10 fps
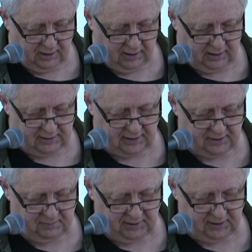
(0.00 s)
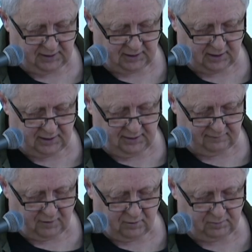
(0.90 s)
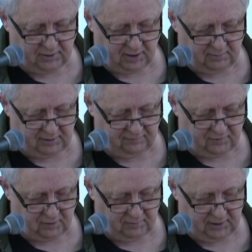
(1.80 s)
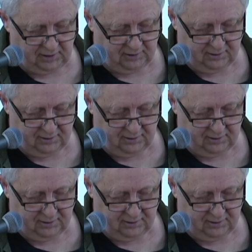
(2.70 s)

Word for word: It had been a kind of homecoming for me.